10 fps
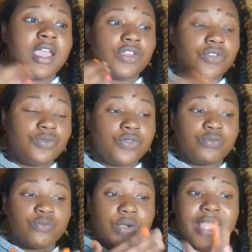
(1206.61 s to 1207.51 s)
You
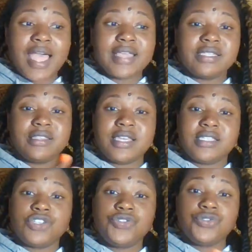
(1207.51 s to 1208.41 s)
realize the things
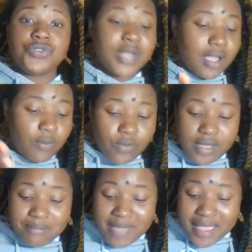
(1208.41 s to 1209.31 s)
that you do not
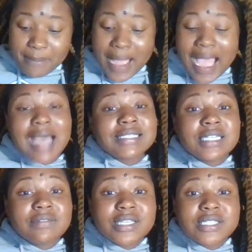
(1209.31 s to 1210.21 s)
want. Make a
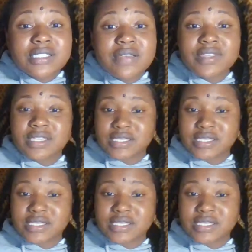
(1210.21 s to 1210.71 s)
positive list of this.